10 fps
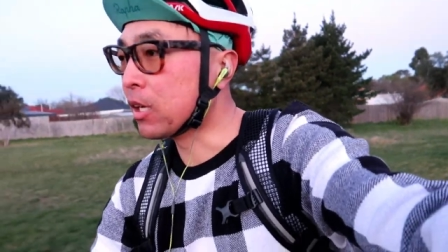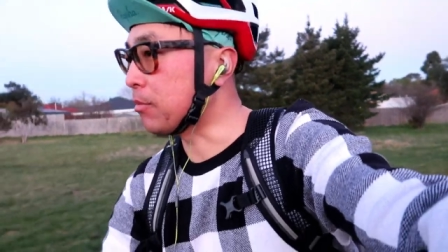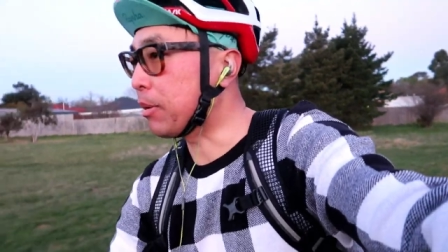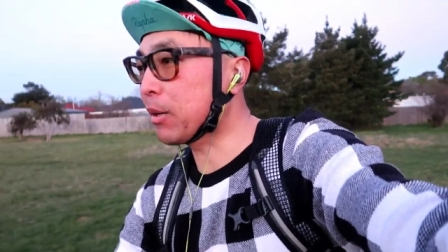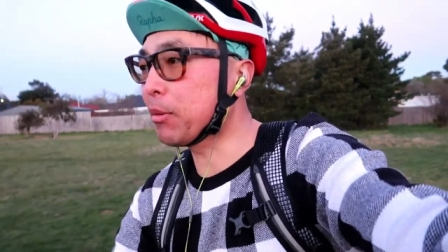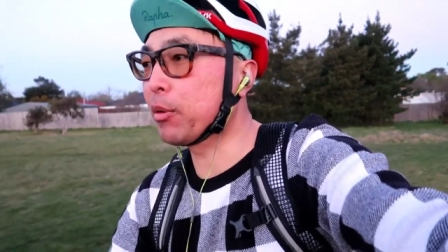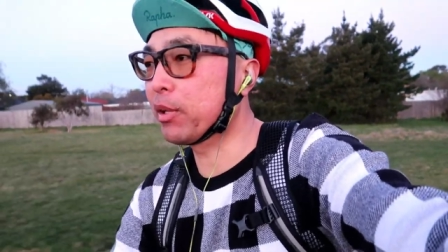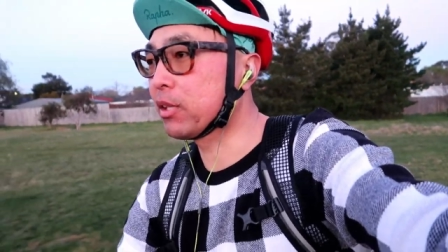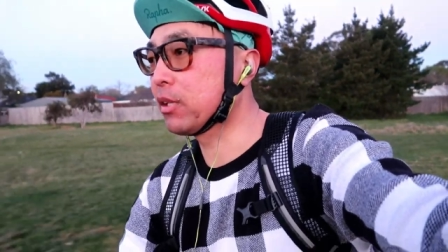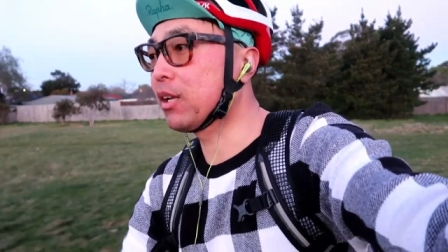Compatible
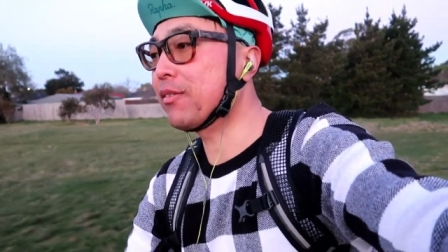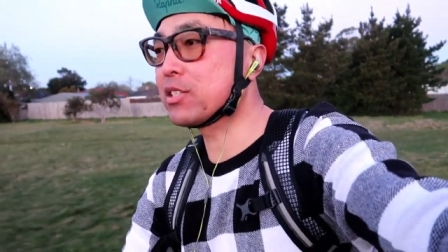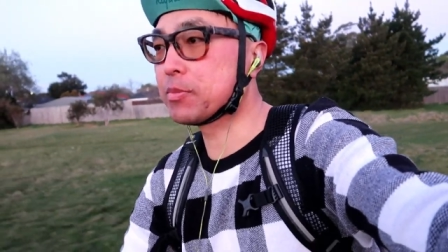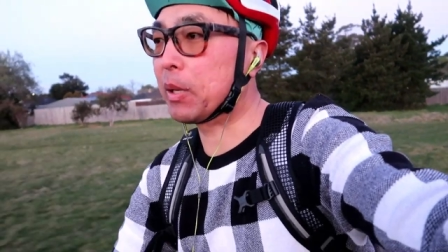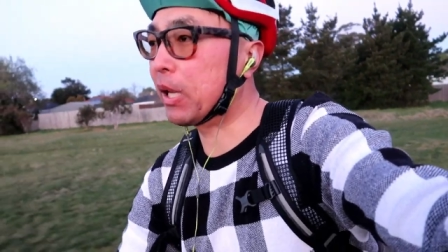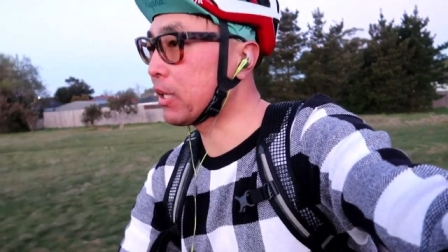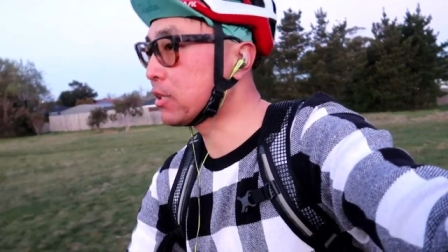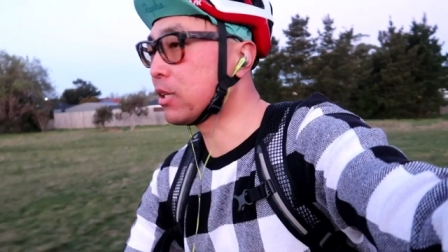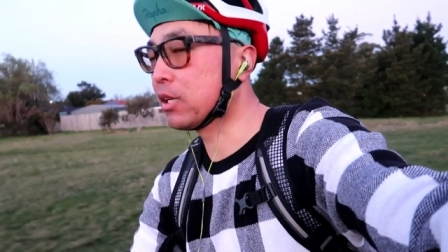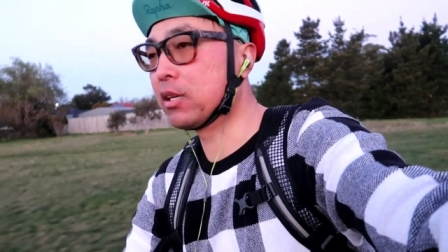with 11
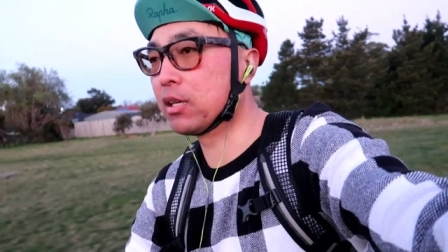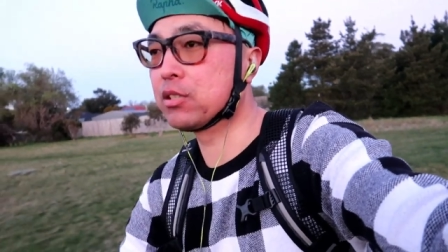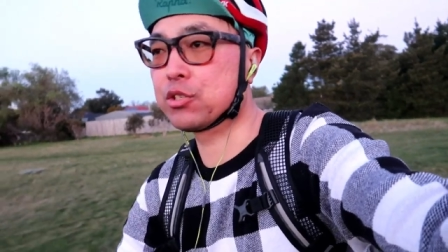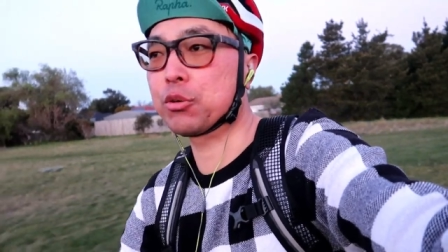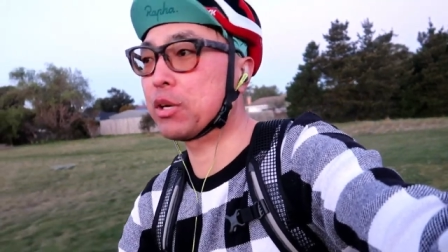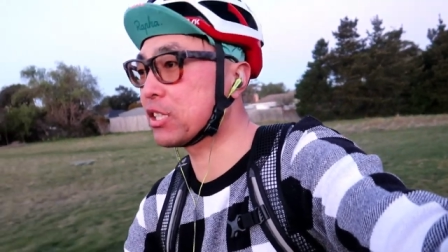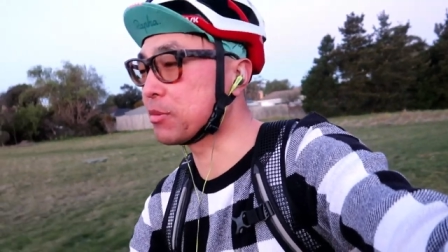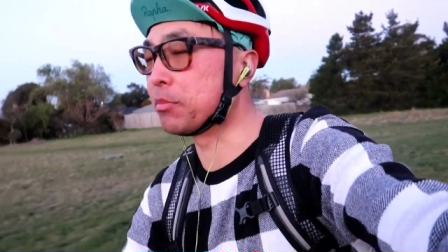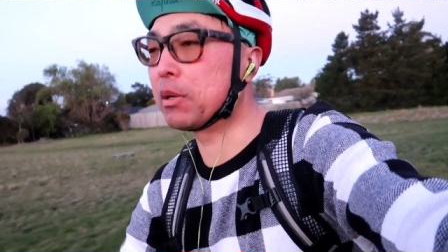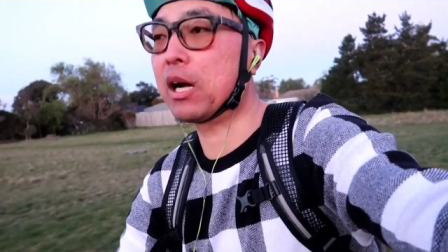speed Dura
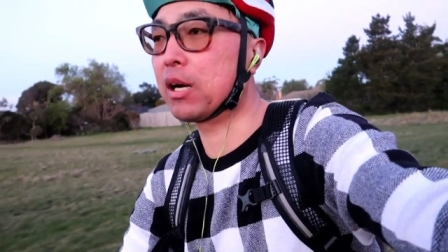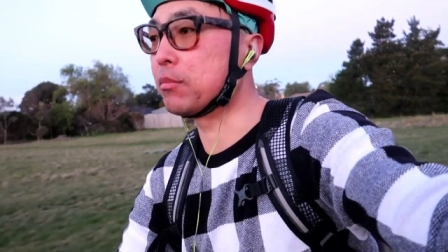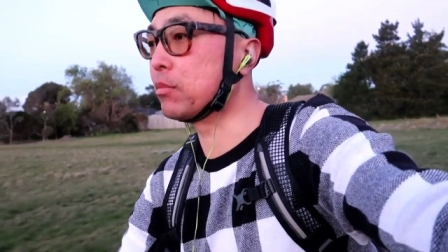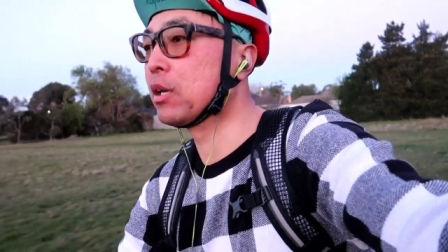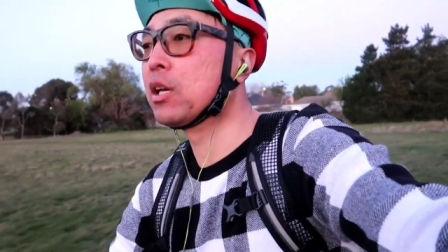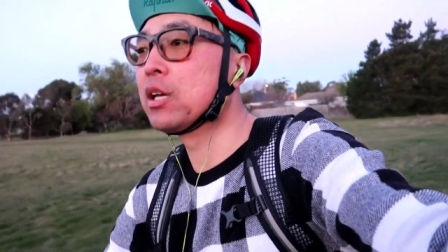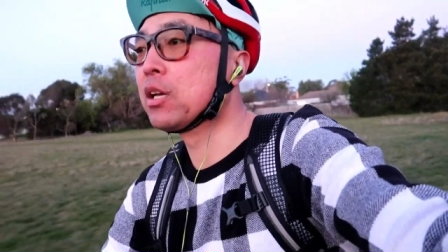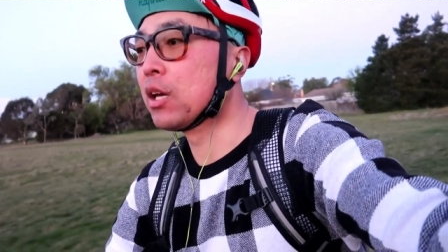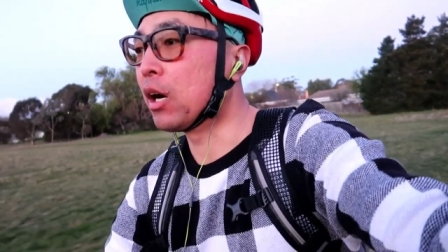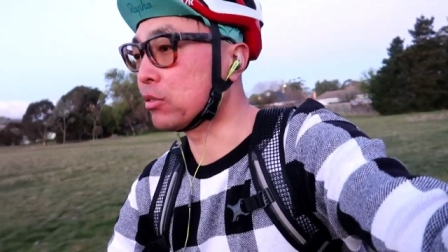Ace,
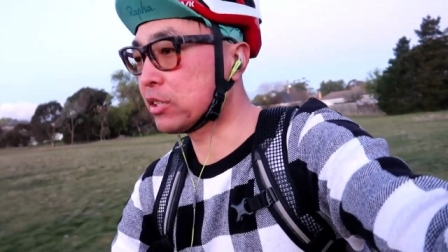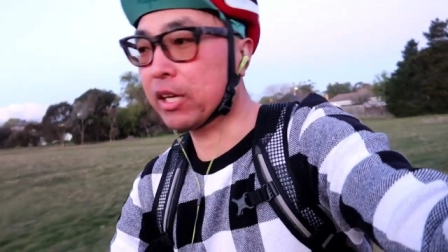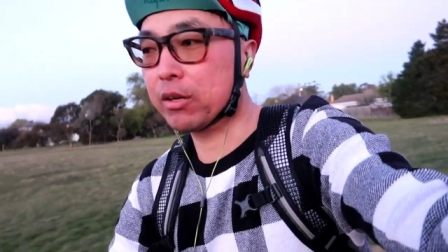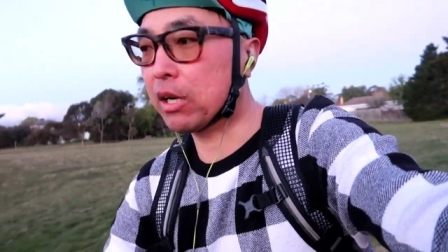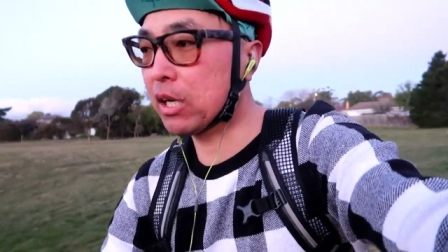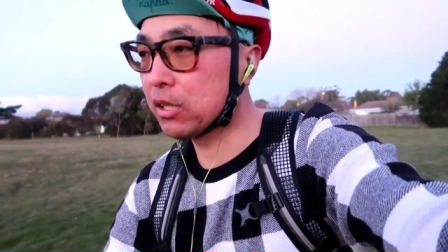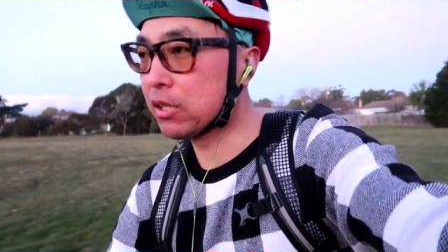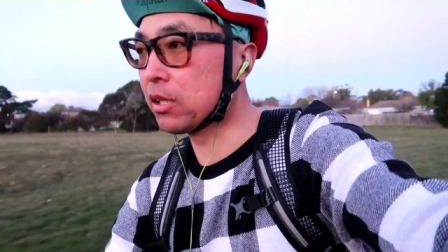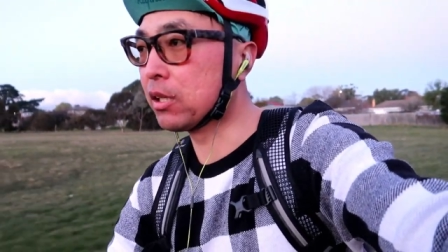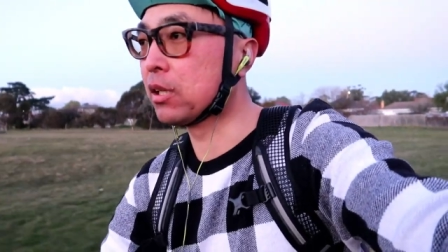Altegra,
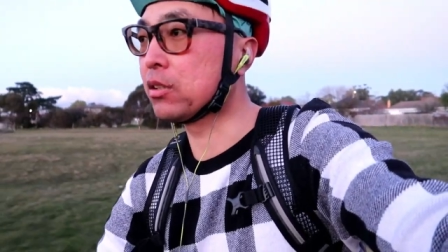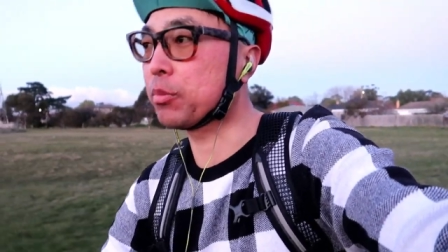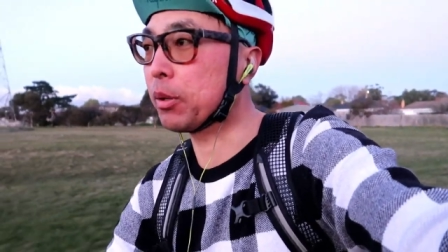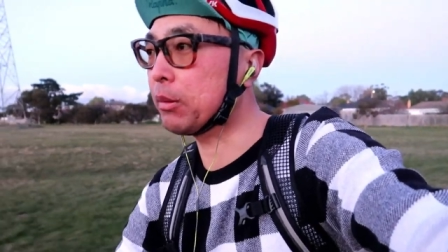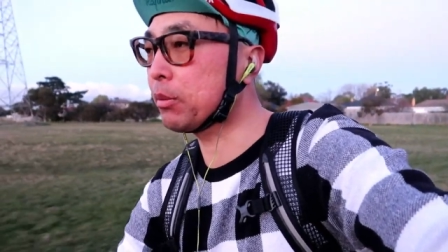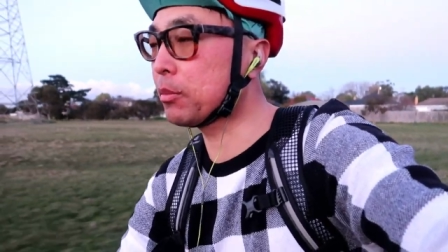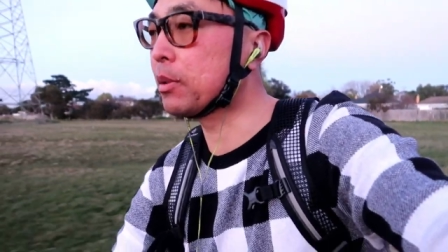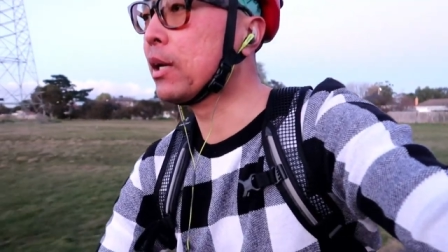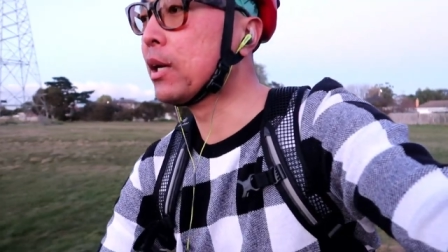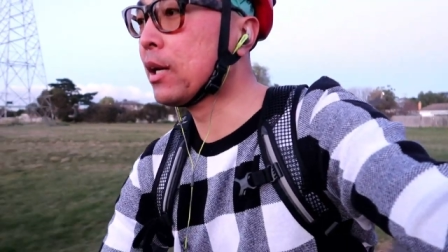no problem.